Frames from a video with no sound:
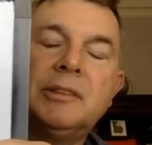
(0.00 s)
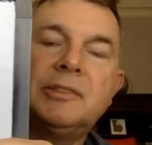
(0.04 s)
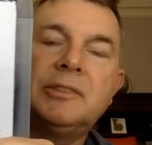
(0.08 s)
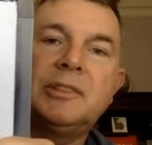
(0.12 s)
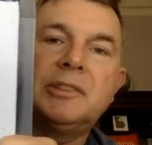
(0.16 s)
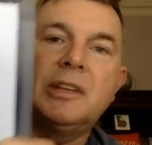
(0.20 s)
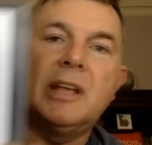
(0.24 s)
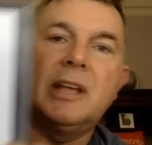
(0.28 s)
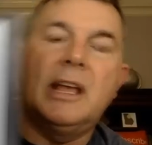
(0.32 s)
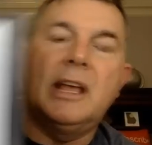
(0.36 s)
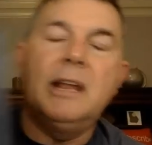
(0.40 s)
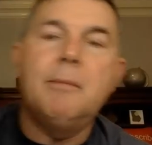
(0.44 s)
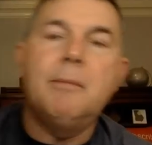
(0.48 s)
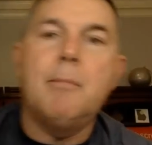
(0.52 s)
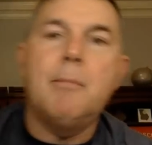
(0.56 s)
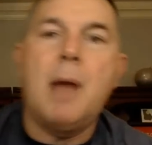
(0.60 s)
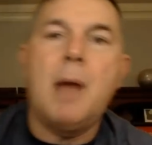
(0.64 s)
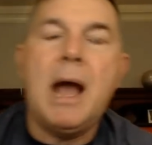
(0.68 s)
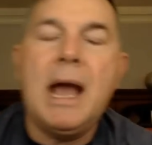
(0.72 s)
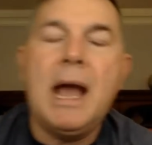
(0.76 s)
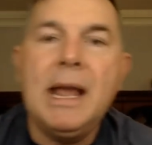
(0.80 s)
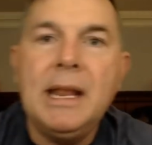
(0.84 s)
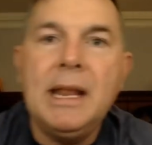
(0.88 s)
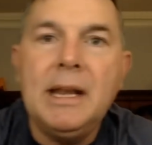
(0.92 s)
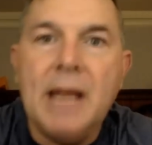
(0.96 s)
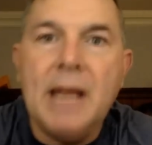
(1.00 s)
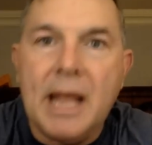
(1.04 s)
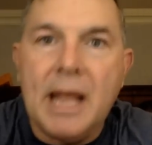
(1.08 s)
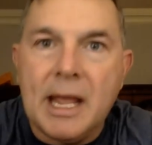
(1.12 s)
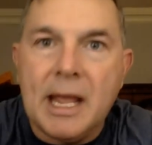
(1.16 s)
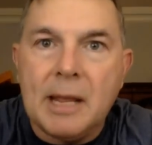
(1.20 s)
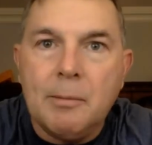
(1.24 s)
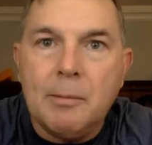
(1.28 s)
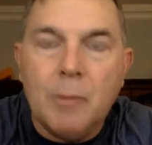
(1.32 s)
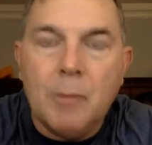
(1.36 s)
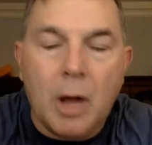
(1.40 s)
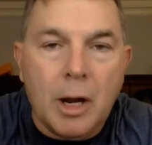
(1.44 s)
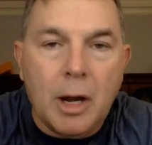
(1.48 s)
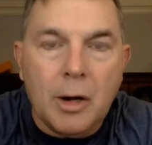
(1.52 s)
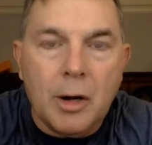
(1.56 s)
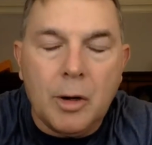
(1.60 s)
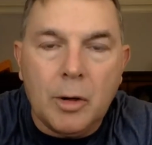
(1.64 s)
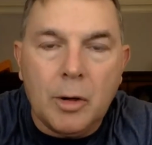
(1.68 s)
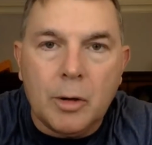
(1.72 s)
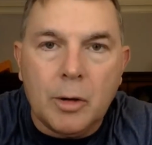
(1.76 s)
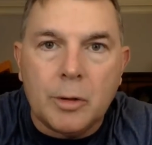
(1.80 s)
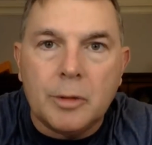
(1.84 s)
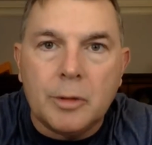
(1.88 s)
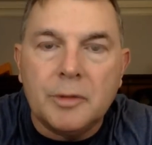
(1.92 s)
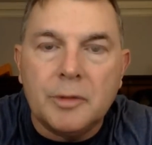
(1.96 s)
it's in my name, not
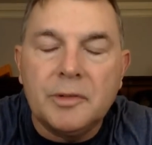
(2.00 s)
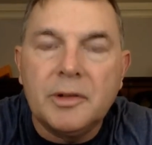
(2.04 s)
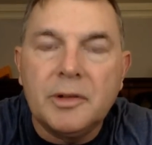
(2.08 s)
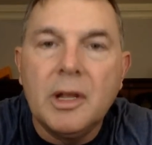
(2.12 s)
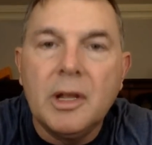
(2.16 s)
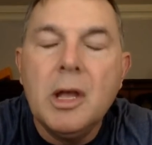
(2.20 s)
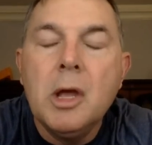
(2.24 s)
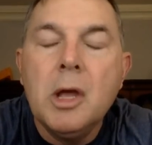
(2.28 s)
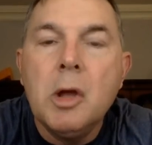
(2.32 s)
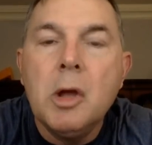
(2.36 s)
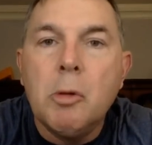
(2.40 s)
hers,